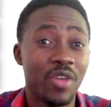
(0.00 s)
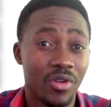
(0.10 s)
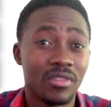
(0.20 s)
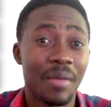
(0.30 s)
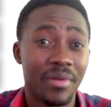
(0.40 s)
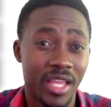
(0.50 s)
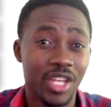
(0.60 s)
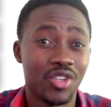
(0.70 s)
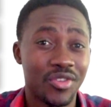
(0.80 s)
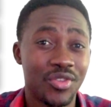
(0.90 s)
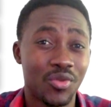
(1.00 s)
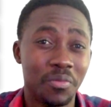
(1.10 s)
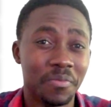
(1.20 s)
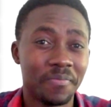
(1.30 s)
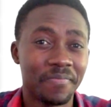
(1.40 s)
with those applications too.
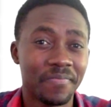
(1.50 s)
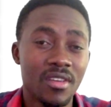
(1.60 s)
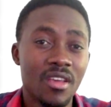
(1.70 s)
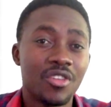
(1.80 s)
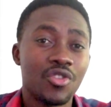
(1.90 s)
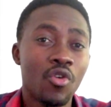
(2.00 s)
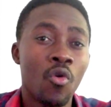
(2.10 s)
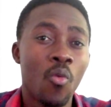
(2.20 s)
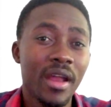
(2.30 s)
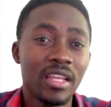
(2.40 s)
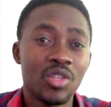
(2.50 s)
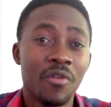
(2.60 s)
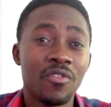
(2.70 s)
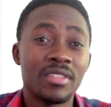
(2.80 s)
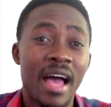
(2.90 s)
So what are some of
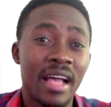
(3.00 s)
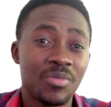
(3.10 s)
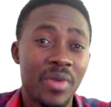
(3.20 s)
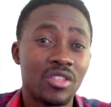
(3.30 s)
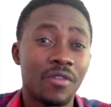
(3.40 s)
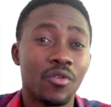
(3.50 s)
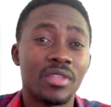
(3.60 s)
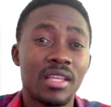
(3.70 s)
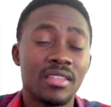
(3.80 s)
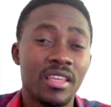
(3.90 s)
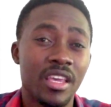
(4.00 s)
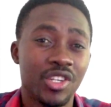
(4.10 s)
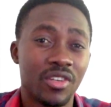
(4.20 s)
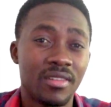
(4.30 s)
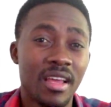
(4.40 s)
those aspects of
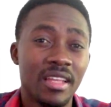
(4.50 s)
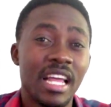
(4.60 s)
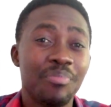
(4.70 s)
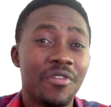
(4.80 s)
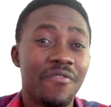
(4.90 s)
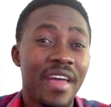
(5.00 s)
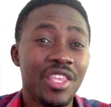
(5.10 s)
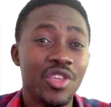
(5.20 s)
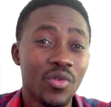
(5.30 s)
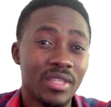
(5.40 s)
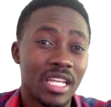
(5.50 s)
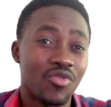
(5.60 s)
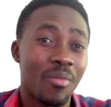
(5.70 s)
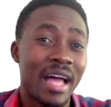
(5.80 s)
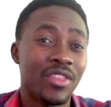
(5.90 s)
authentication that prevent users
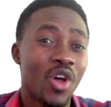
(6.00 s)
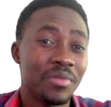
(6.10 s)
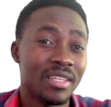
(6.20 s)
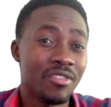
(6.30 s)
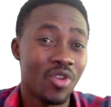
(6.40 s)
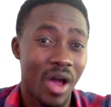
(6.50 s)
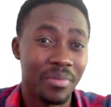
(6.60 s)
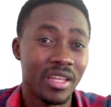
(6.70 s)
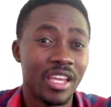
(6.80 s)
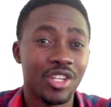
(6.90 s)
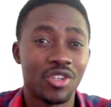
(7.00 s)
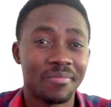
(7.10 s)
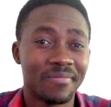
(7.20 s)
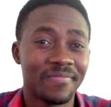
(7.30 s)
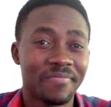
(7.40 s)
from adopting your application?
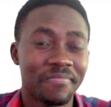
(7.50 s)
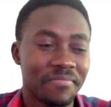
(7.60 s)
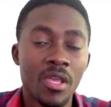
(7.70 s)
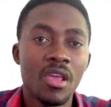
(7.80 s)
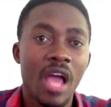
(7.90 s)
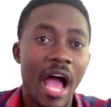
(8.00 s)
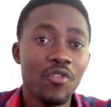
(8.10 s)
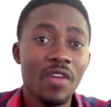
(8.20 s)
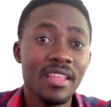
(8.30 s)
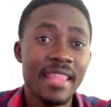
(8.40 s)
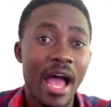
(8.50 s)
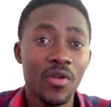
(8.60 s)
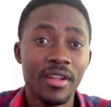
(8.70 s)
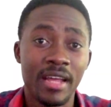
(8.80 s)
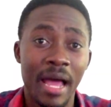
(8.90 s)
Have you ever
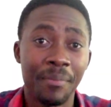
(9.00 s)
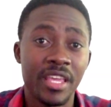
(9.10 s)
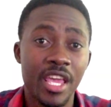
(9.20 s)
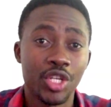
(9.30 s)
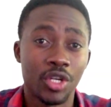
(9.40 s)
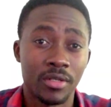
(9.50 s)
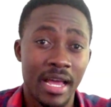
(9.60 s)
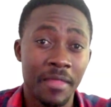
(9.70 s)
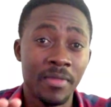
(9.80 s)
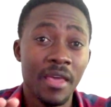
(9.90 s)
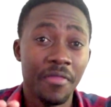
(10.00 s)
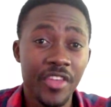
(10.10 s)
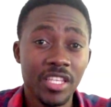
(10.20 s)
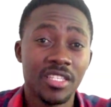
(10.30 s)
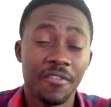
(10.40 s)
downloaded an application and
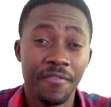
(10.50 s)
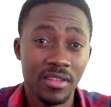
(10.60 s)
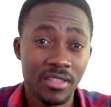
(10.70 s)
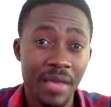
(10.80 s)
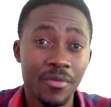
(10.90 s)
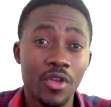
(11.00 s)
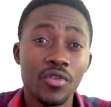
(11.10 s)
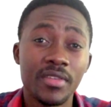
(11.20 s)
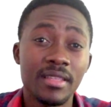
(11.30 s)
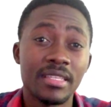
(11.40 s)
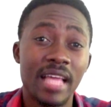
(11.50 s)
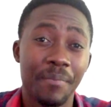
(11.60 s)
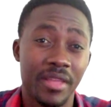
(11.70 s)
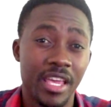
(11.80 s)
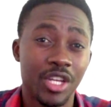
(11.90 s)
this is the first time you're using this
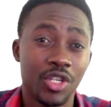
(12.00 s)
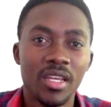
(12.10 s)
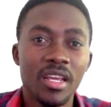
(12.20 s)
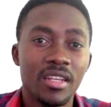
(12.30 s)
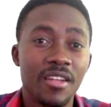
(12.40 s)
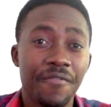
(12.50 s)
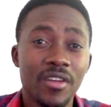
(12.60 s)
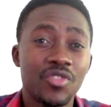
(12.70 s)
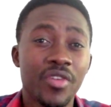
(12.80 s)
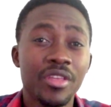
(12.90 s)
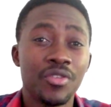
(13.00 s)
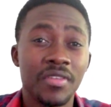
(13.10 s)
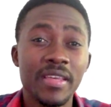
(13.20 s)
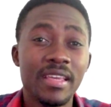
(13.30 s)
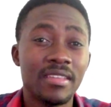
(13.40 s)
application? The first screen you
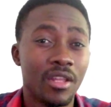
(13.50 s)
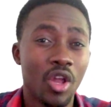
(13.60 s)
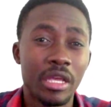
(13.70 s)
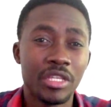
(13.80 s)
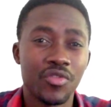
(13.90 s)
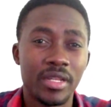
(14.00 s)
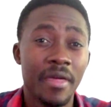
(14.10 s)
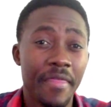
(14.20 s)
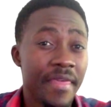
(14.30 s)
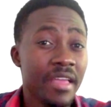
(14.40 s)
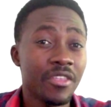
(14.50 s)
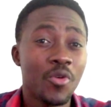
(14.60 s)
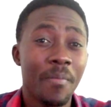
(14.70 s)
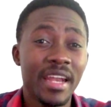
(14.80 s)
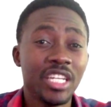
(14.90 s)
see is the login screen. Then you
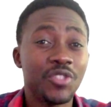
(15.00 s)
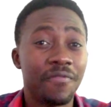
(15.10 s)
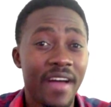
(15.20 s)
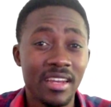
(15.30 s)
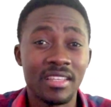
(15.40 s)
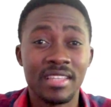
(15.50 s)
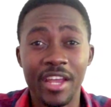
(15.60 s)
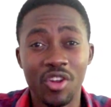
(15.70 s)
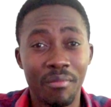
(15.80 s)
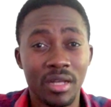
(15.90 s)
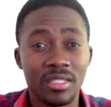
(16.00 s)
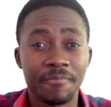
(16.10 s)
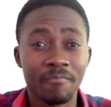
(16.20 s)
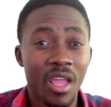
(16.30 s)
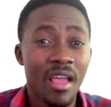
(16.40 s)
manage to find the sign up button.
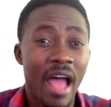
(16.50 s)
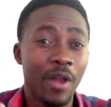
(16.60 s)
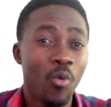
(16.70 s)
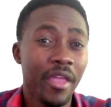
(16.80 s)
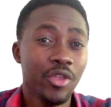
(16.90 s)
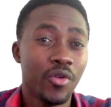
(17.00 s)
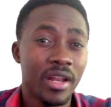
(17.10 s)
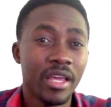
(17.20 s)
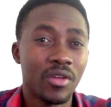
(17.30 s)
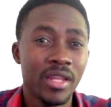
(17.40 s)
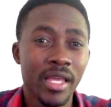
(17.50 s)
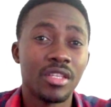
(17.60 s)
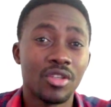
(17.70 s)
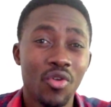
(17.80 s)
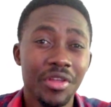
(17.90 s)
And when you click on it,
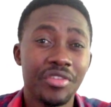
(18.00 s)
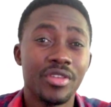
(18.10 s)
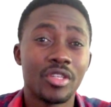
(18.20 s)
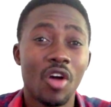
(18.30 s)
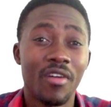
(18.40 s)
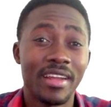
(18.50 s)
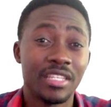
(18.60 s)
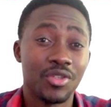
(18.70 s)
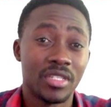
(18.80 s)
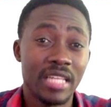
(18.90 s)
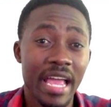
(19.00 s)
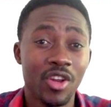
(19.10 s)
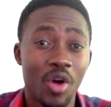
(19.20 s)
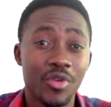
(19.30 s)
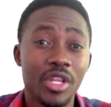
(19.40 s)
only to discover that to sign
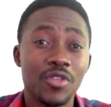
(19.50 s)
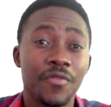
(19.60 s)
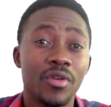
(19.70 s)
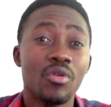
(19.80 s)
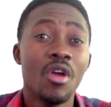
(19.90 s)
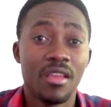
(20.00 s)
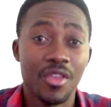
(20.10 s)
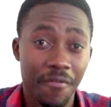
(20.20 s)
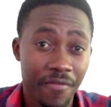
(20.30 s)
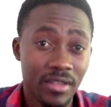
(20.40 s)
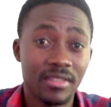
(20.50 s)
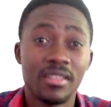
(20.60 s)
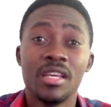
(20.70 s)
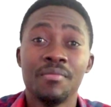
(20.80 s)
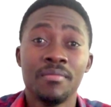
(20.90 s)
up, you need to fill your first
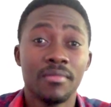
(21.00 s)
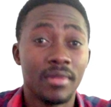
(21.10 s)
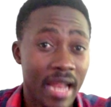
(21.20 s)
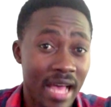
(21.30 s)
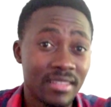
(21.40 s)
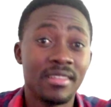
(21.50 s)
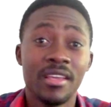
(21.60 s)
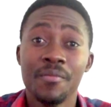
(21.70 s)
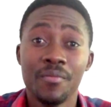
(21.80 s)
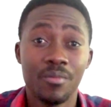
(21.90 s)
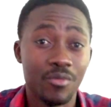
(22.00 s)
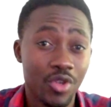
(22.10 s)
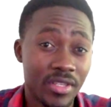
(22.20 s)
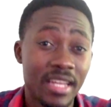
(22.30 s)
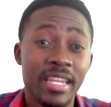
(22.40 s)
name, last name,
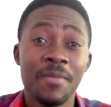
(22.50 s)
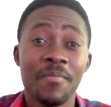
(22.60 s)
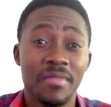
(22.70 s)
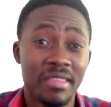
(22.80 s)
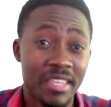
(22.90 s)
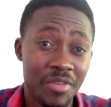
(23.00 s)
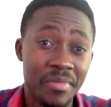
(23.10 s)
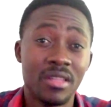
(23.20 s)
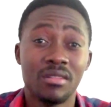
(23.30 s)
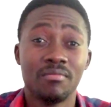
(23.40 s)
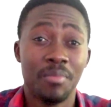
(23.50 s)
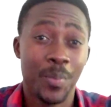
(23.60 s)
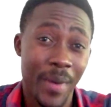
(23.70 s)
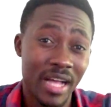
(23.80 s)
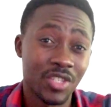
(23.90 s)
username, email,
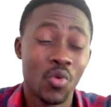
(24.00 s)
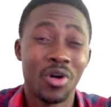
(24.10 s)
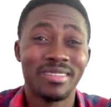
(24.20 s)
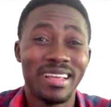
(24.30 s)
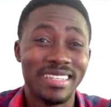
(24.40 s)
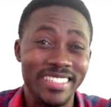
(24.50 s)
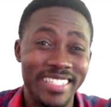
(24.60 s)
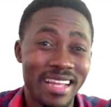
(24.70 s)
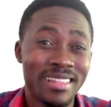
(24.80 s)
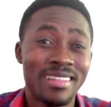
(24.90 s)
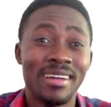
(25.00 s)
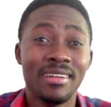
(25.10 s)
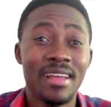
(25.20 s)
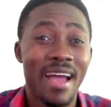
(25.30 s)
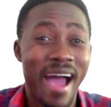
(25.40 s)
password, gender,
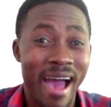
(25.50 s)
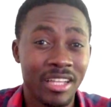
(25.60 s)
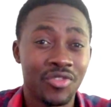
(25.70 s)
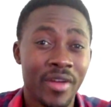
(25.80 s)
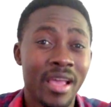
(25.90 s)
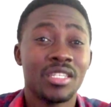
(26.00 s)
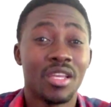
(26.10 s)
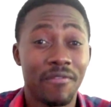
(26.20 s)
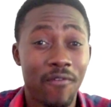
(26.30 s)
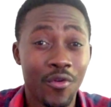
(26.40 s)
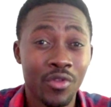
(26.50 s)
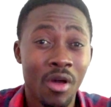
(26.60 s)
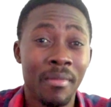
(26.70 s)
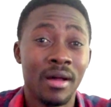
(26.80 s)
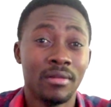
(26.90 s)
address, phone
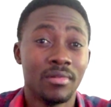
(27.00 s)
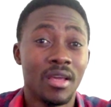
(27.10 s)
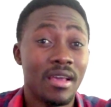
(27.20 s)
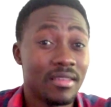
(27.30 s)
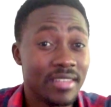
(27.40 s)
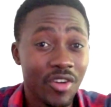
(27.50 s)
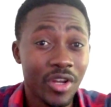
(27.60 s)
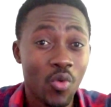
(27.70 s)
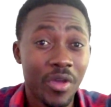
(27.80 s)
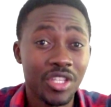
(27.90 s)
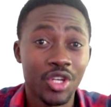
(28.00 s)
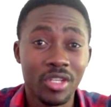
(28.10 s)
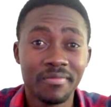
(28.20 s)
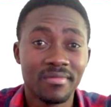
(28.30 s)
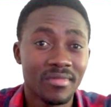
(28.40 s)
number, secret question,
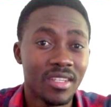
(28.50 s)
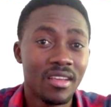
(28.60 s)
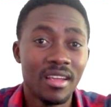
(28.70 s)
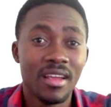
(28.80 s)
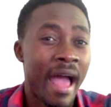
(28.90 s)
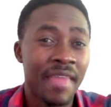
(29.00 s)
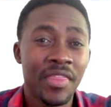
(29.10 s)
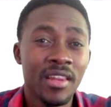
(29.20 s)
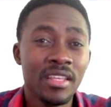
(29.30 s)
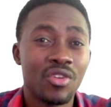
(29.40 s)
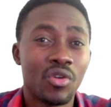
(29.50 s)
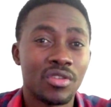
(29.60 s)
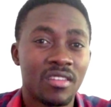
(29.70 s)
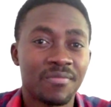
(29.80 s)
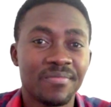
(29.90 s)
and the list goes
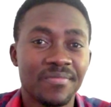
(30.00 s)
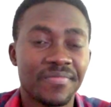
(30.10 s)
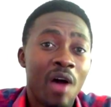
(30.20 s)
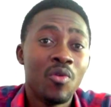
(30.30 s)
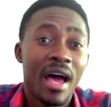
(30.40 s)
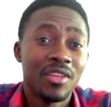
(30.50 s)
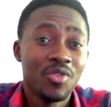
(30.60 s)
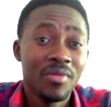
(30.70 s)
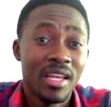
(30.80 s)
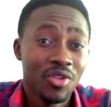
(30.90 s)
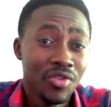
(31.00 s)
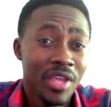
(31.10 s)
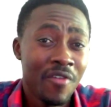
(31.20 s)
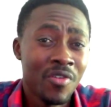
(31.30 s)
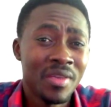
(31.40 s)
on. We'll assume that just
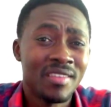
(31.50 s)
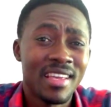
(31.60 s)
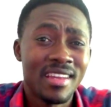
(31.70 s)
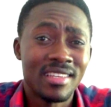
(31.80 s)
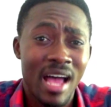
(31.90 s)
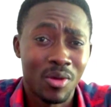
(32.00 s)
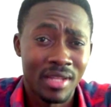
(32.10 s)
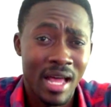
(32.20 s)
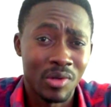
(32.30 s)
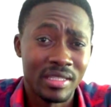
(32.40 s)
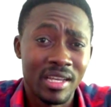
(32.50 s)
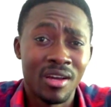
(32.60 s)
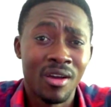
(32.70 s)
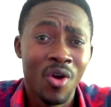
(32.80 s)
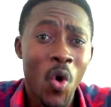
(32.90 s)
hearing me say this out loud,
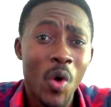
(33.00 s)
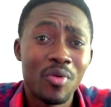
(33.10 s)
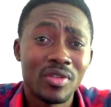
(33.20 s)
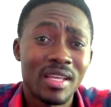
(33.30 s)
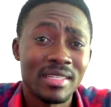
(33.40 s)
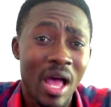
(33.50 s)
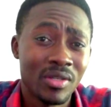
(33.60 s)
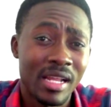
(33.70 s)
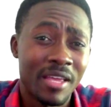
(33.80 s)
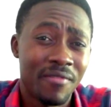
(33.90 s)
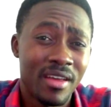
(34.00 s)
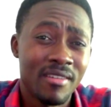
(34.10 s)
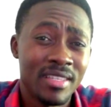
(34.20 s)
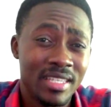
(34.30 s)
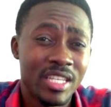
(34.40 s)
the whole process sounds like a very
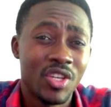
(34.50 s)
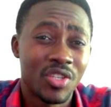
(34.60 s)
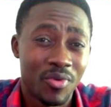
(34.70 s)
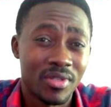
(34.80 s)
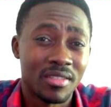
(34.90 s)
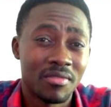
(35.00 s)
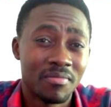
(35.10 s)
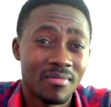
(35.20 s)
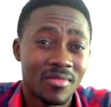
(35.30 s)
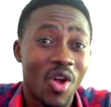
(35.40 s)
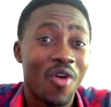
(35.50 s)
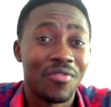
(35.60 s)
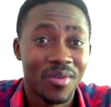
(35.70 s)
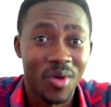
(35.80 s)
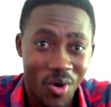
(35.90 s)
tedious process. Of
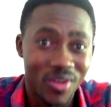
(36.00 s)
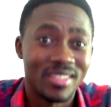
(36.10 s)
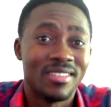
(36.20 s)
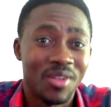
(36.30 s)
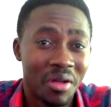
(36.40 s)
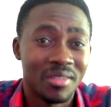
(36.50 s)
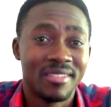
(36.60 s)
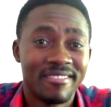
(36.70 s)
course it does.